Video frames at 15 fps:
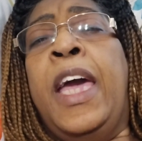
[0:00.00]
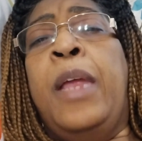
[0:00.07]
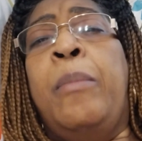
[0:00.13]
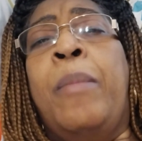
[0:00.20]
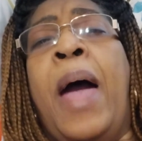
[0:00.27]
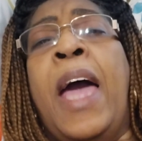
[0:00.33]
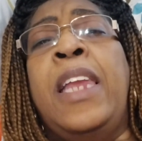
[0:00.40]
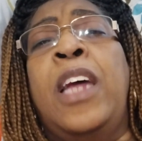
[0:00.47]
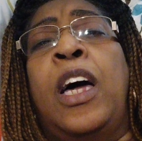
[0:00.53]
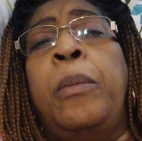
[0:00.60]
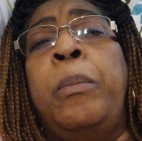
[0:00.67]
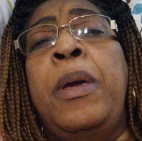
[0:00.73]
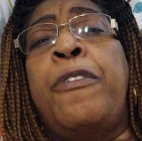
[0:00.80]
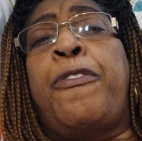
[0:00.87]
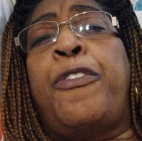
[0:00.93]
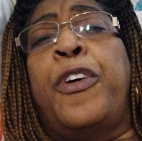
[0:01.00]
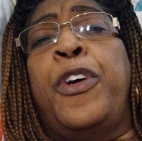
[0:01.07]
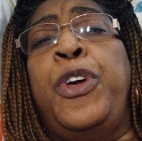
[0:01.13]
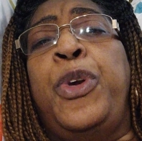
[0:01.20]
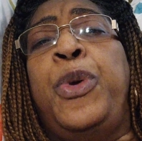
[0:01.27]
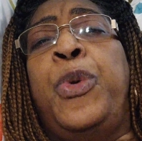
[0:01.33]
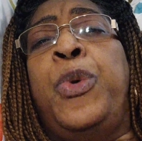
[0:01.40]
it might not be for
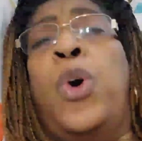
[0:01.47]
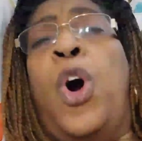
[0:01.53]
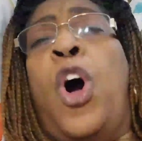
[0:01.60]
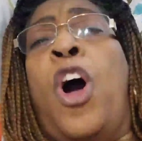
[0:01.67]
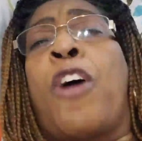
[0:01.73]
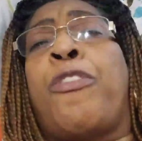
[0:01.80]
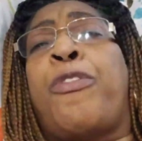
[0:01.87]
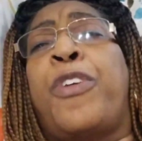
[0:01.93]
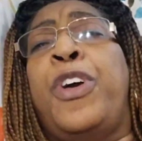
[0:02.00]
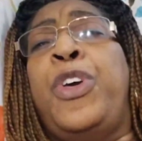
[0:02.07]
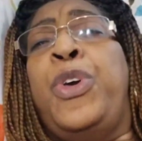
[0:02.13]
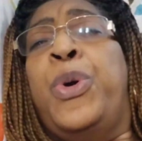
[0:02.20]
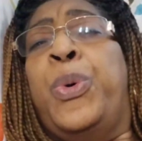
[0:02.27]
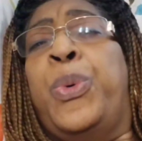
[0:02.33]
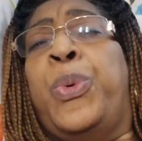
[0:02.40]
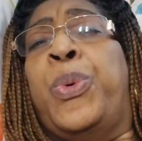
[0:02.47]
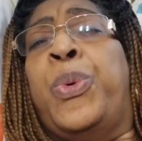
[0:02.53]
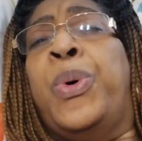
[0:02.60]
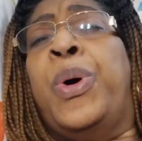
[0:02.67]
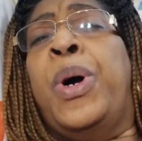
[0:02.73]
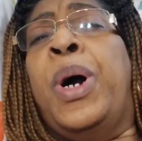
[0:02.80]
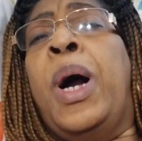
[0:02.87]
you or for
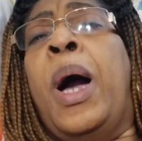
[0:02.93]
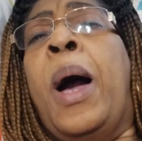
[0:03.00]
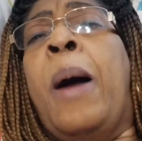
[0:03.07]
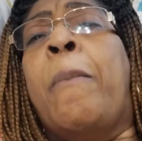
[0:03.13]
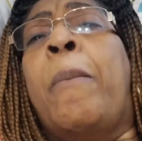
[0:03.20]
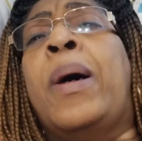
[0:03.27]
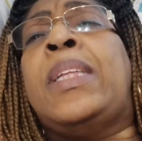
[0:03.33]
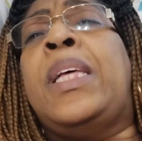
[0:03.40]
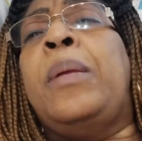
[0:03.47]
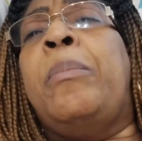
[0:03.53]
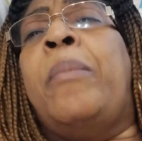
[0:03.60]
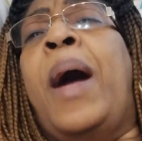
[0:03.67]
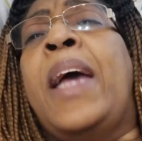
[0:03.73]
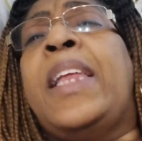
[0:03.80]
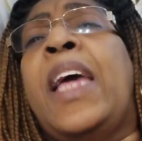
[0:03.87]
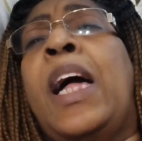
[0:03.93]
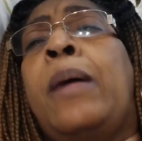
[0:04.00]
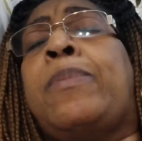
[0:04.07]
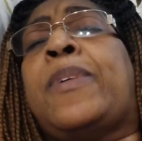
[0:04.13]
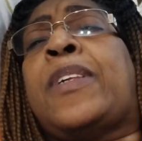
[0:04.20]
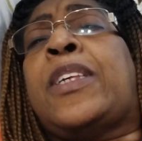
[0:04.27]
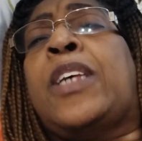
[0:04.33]
you, but it might
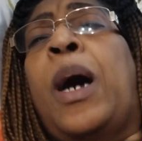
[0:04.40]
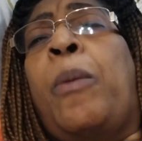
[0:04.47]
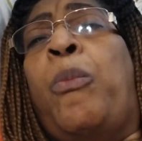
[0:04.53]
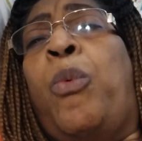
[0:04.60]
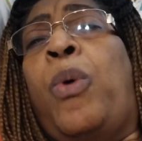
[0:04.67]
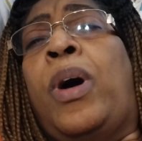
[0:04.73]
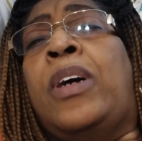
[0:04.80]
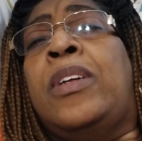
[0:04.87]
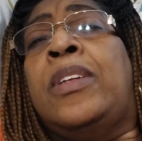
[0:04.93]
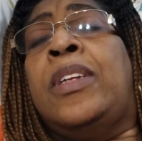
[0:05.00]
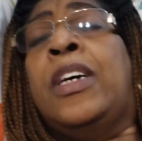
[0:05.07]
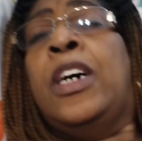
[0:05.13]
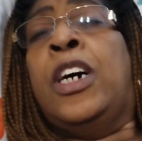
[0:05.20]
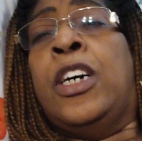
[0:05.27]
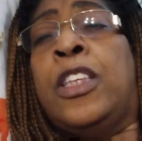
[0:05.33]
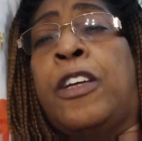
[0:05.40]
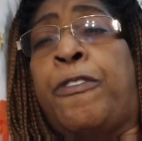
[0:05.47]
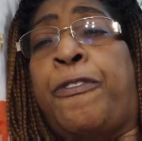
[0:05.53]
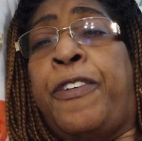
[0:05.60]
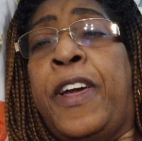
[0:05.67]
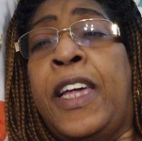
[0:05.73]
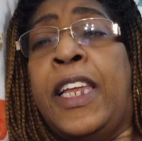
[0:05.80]
help someone to
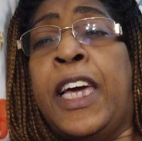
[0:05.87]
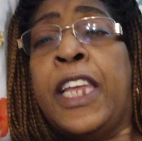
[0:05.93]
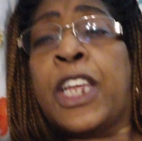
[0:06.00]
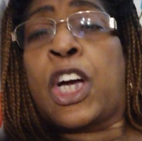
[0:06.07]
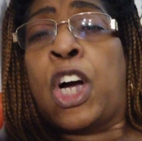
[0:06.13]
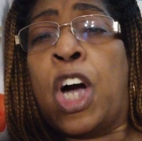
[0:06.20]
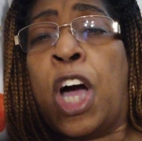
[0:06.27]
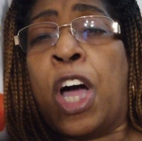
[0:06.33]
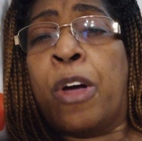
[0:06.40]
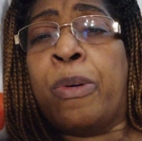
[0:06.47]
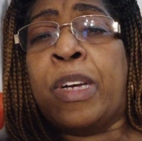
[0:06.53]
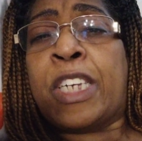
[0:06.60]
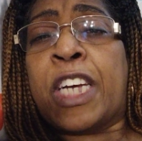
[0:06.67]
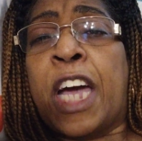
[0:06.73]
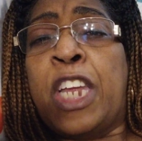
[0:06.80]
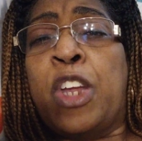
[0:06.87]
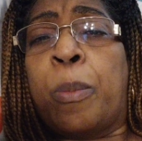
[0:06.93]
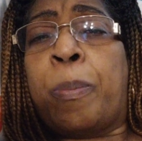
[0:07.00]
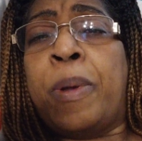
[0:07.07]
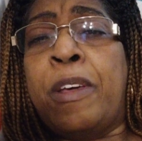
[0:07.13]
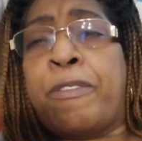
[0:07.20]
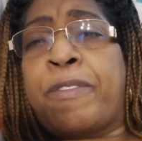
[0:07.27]
feel encouraged and
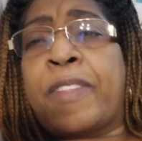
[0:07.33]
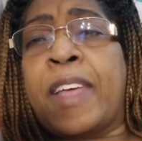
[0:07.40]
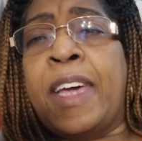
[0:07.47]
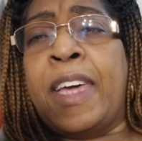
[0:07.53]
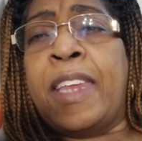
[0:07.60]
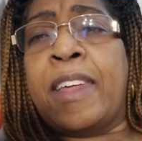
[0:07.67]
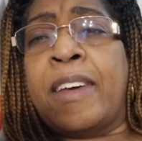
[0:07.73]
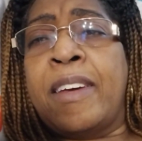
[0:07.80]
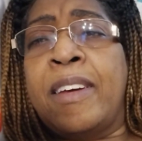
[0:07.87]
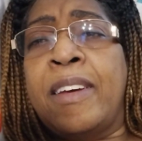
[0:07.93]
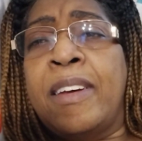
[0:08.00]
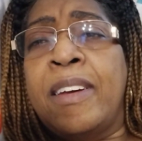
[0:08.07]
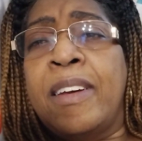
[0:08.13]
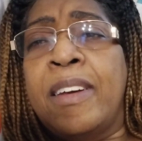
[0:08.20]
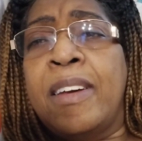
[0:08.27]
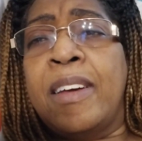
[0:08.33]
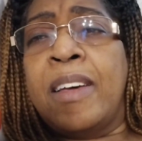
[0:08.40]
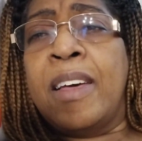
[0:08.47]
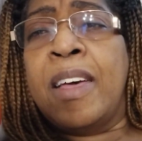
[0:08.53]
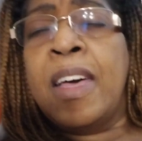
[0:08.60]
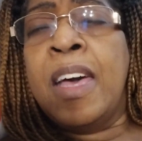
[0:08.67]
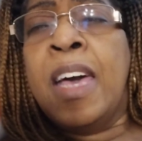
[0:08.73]
uplifted.
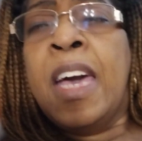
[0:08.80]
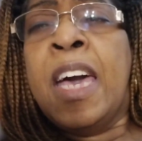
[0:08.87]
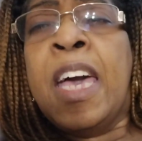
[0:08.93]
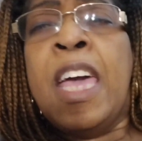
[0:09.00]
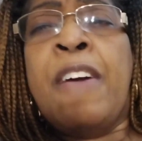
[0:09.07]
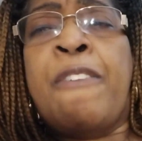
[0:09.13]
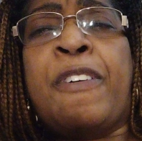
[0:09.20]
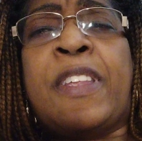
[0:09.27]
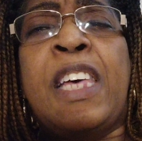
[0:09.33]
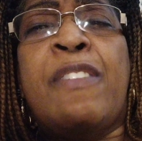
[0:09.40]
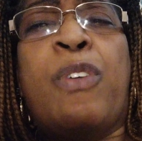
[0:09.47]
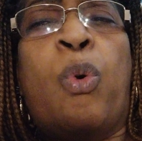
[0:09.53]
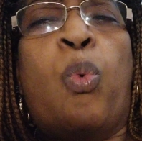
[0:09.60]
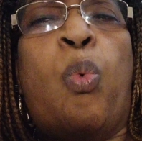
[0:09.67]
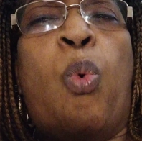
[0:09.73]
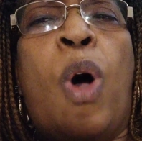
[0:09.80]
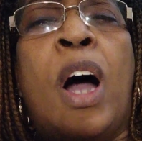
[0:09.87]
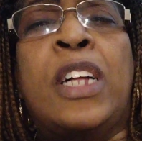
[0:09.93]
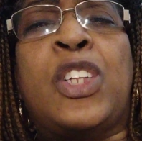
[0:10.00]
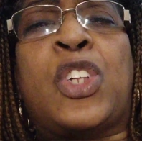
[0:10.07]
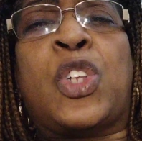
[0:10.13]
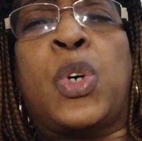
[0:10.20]
If it's even
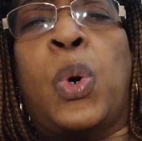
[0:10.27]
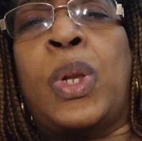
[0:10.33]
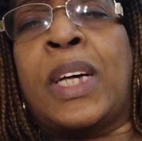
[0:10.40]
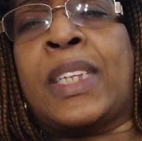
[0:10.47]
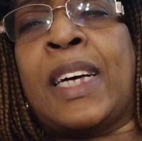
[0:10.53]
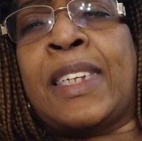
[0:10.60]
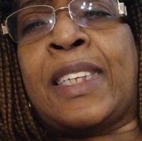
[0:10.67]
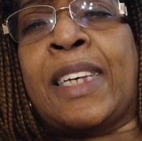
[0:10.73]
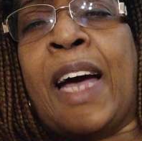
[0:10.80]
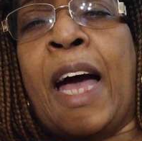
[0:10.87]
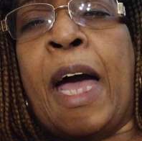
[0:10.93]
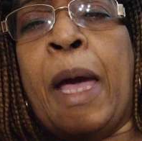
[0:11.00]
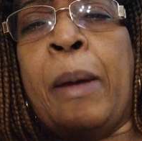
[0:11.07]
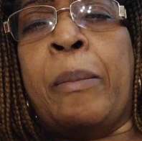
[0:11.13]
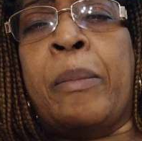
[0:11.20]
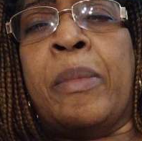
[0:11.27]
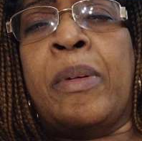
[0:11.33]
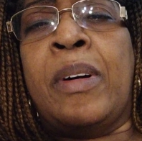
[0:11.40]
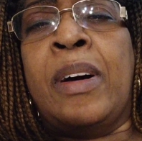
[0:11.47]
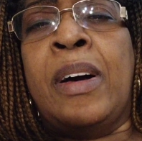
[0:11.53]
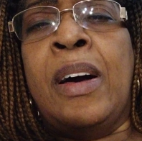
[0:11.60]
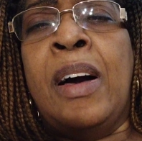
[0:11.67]
one soul at a time,
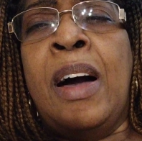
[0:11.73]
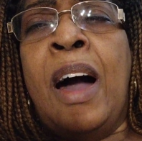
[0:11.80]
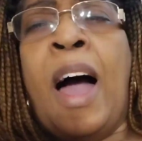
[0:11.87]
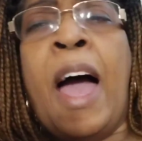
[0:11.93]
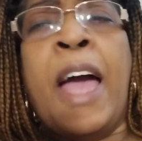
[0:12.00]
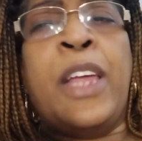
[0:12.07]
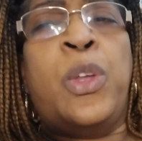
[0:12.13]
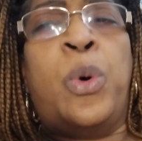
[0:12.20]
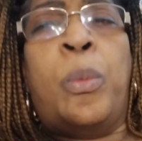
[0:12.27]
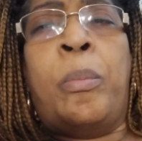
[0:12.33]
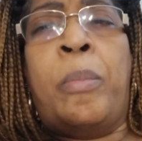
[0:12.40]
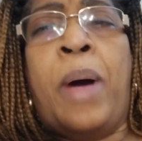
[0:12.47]
I don't